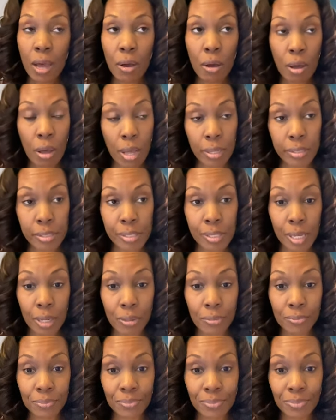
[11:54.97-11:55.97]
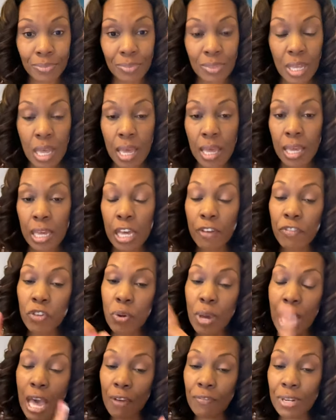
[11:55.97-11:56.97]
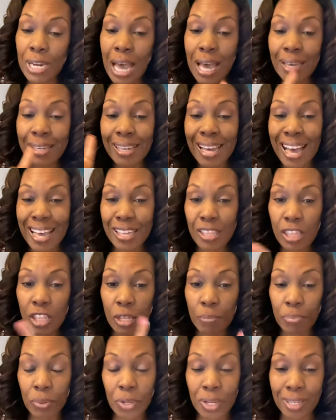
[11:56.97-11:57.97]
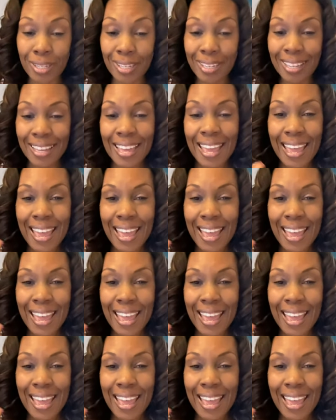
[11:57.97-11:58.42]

Also, if you have not gotten the book,